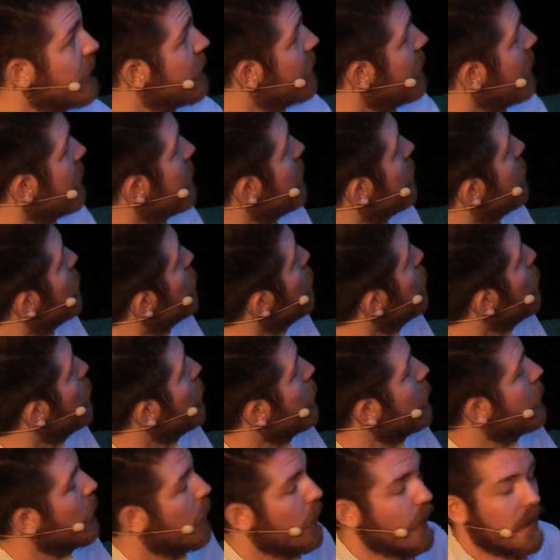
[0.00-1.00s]
instead
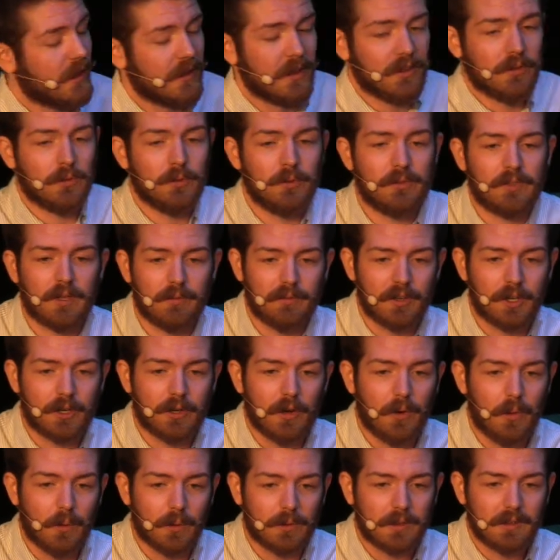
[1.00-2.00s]
to go in and do something
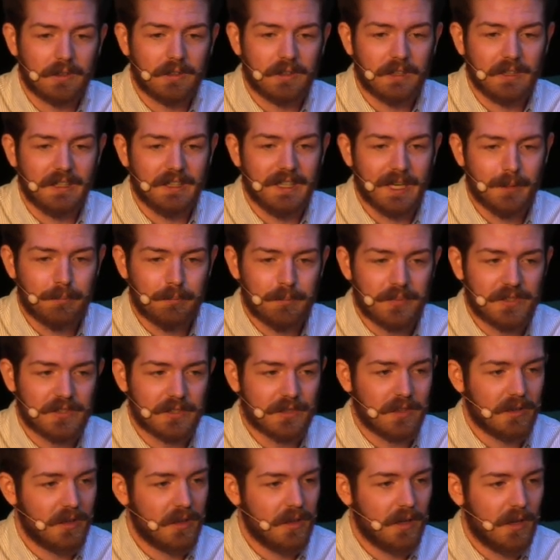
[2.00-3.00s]
called
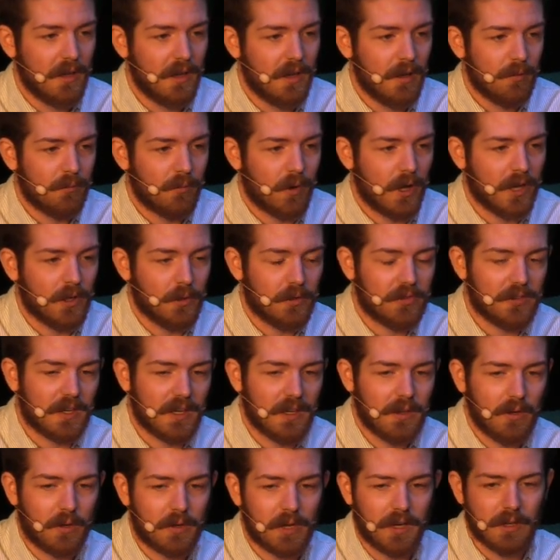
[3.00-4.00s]
limbs, where you
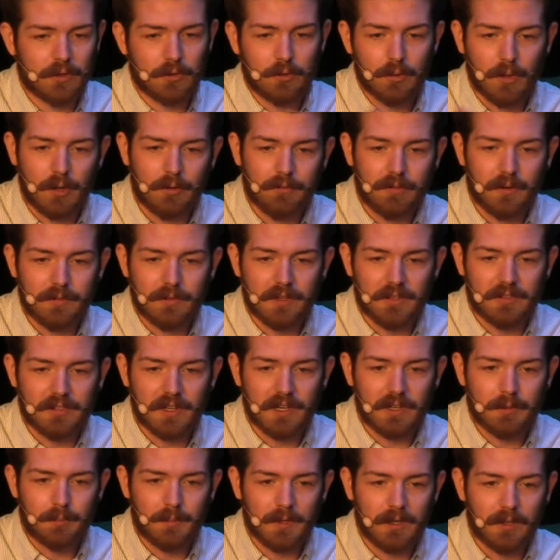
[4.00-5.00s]
say, okay,
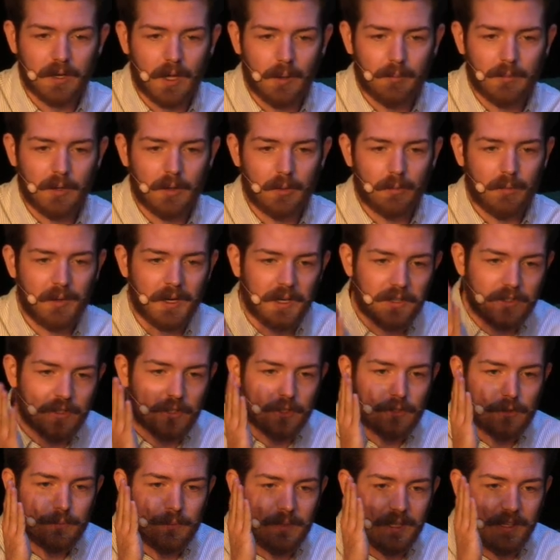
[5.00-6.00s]
256-bit number, we can
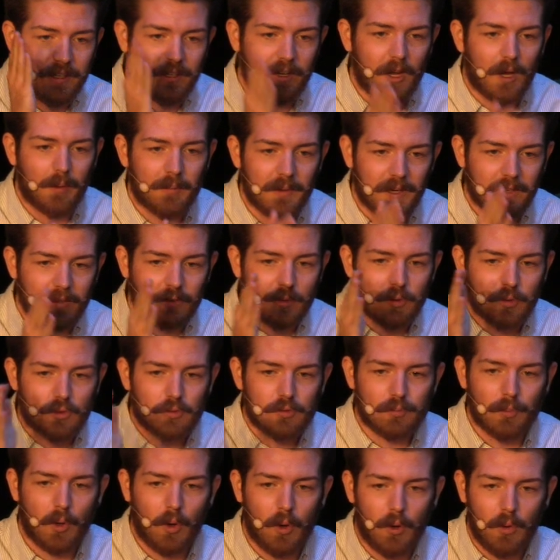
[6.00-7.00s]
just split it up into
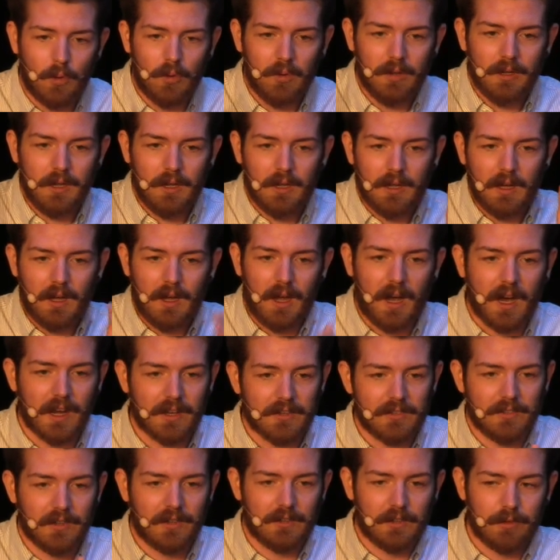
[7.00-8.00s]
small
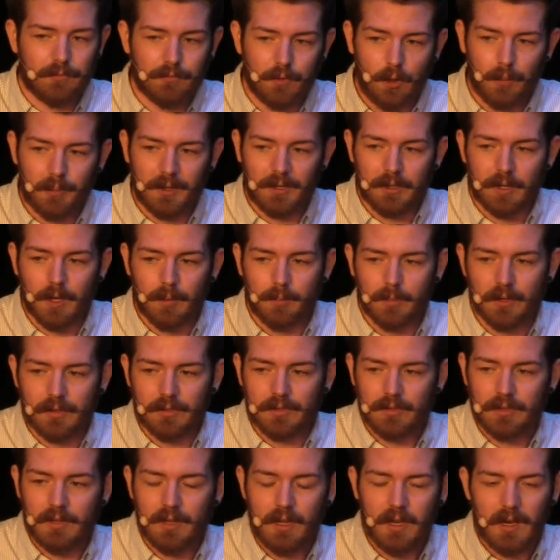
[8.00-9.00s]
I64-bit
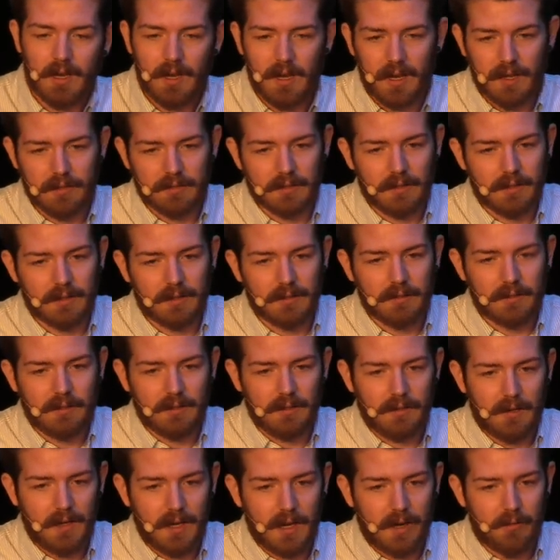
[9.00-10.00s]
numbers, and
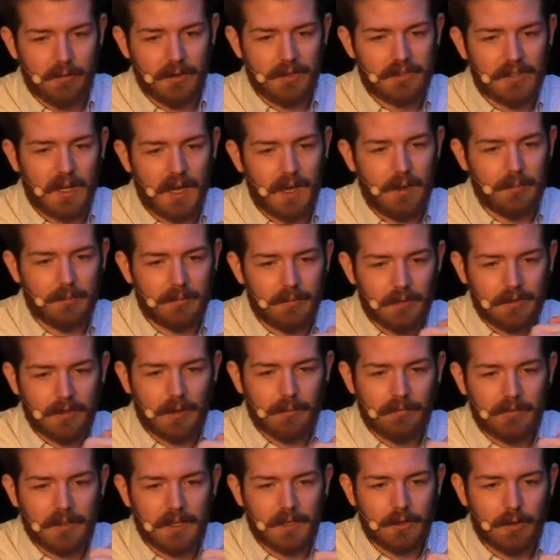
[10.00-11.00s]
then every time
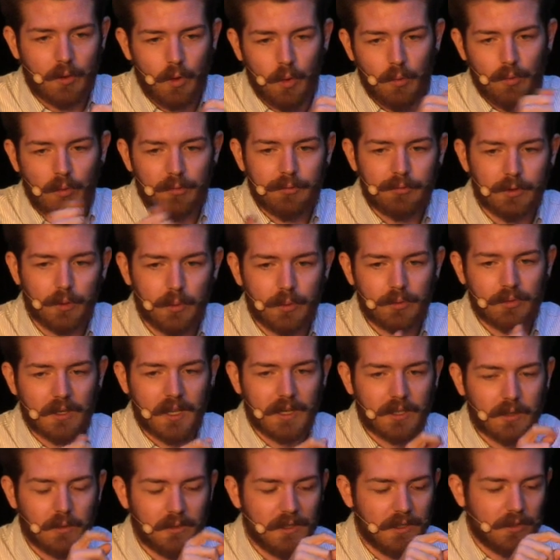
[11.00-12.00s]
something overflows,
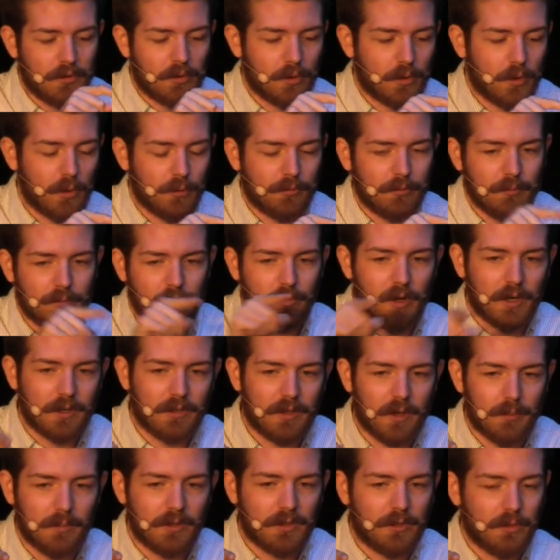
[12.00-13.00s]
like you need to go from
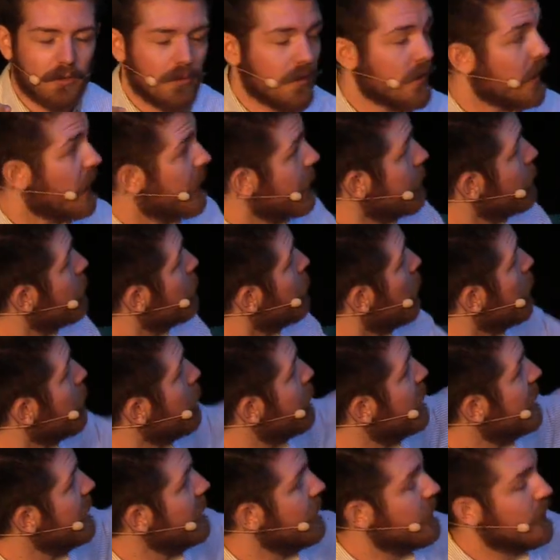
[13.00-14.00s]
one number to like one
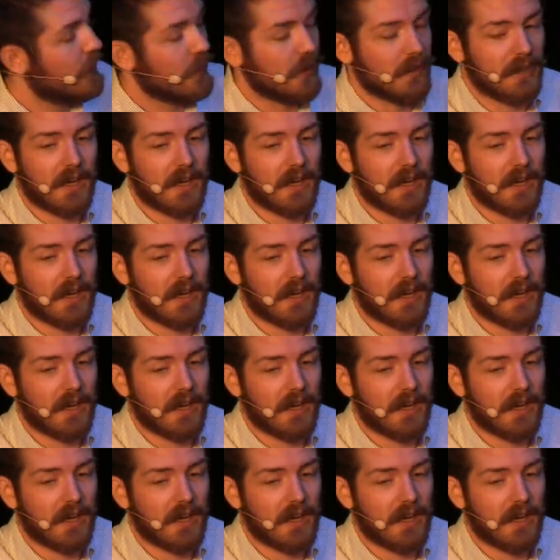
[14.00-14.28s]
piece to the